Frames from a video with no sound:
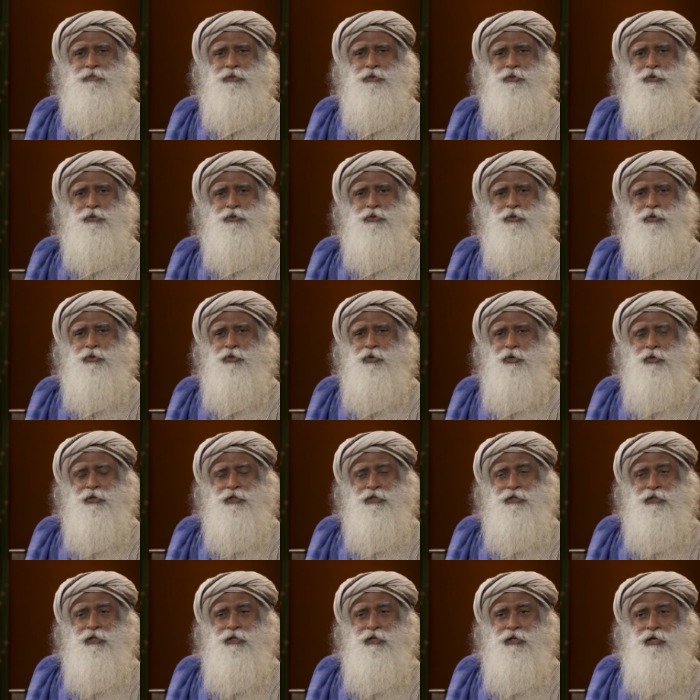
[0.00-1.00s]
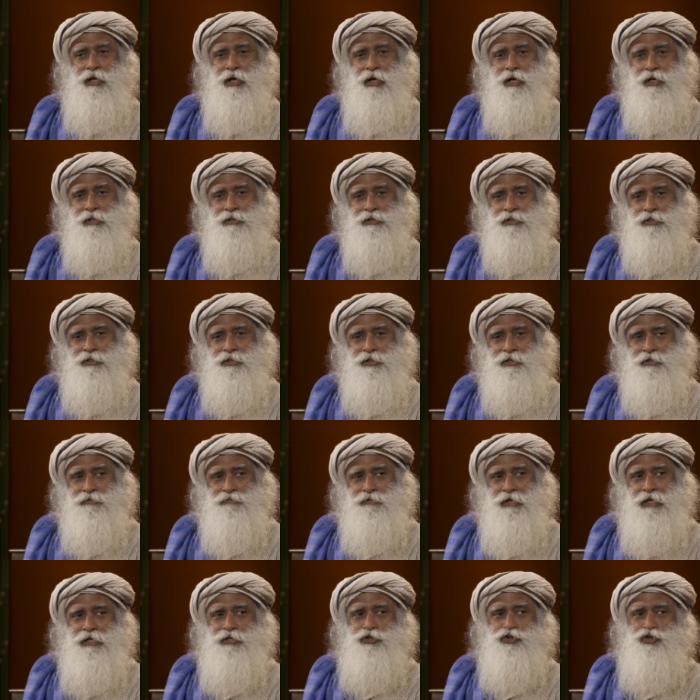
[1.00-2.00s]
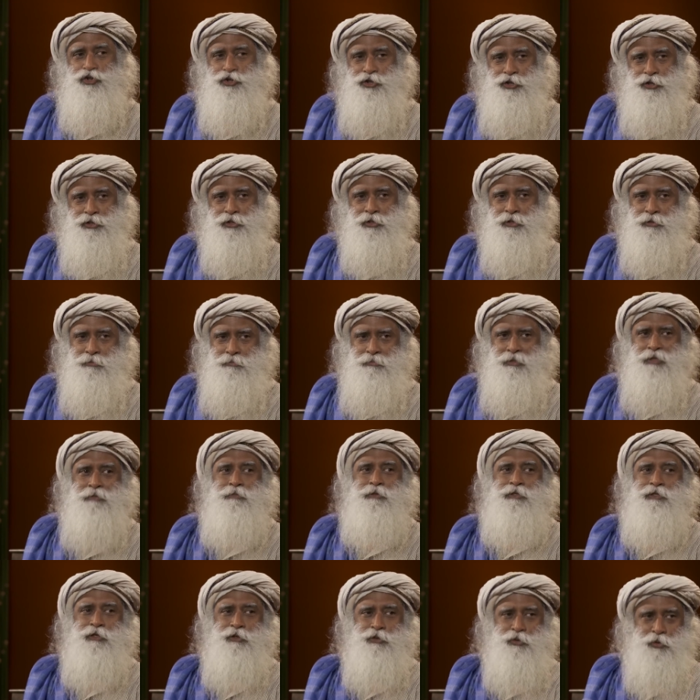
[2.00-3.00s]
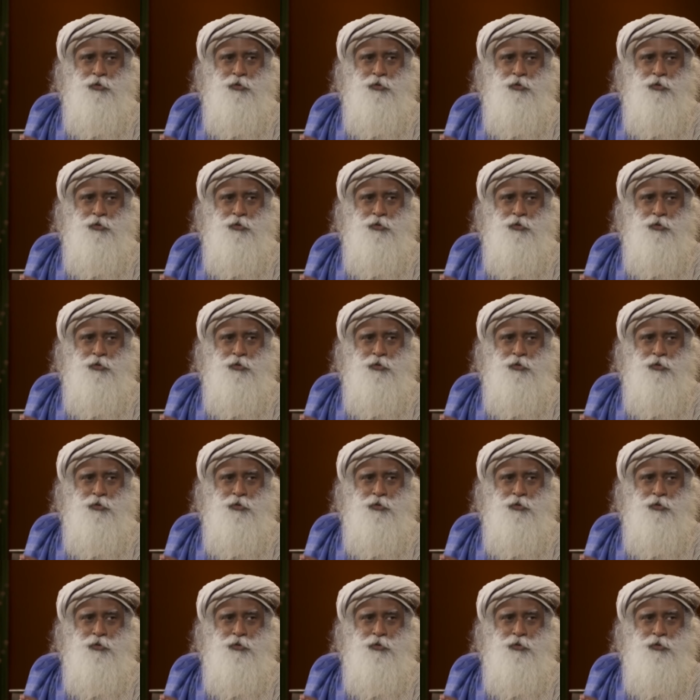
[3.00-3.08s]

you know, you're not in the last year of engineering, maybe the